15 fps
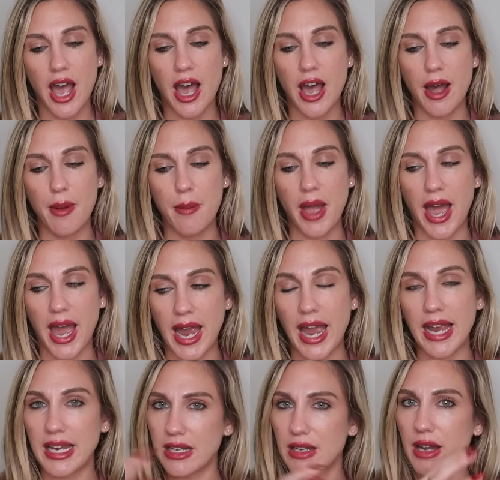
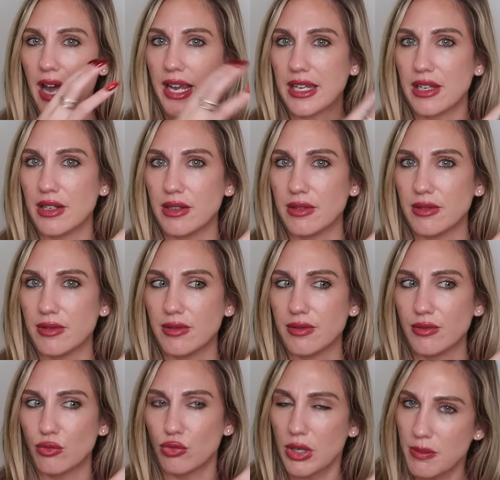I can
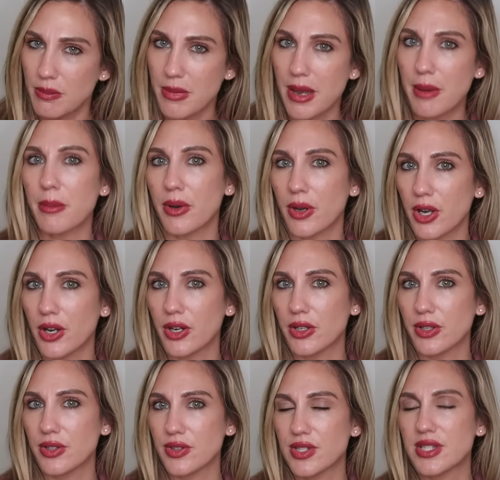
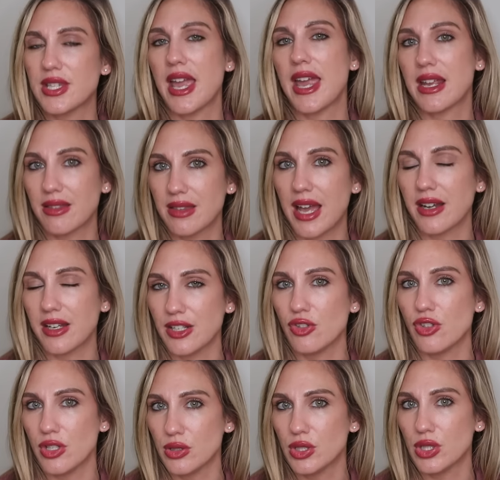remember saying that
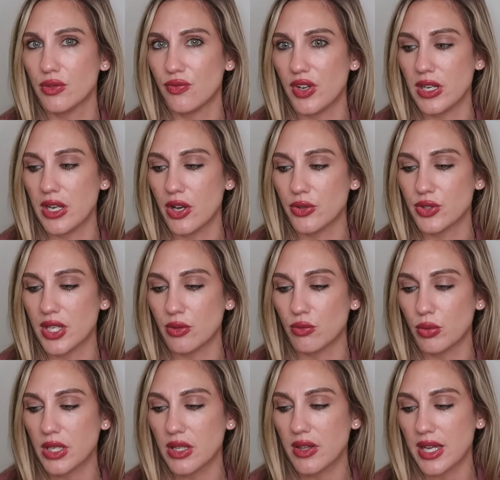in YouTube videos
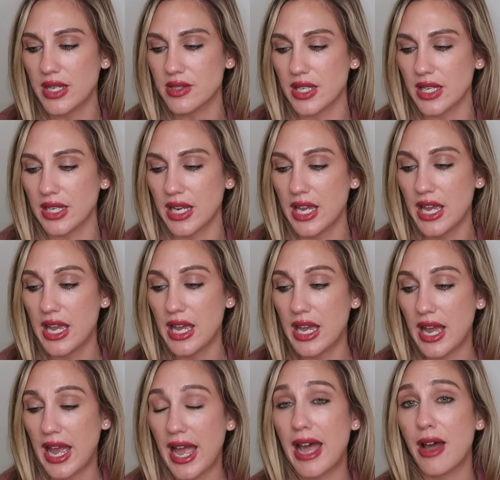and realizing
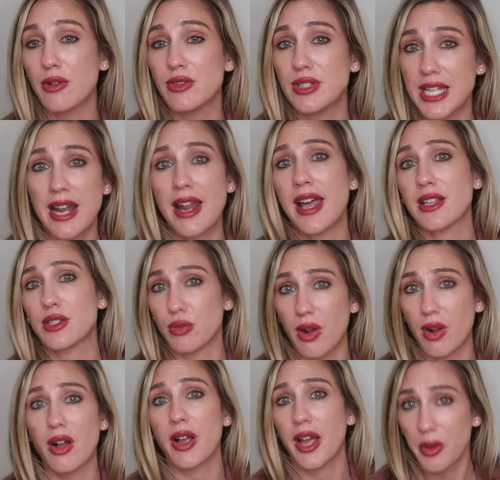how dead ass
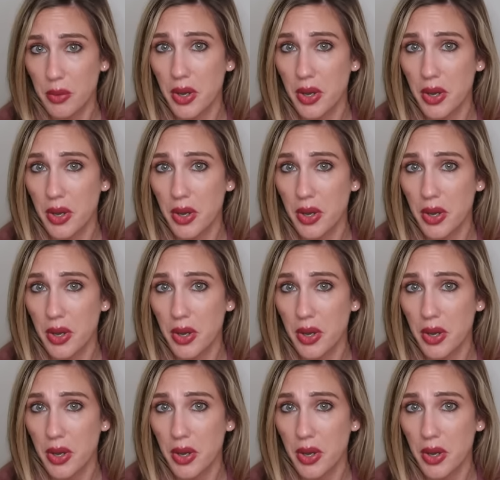wrong I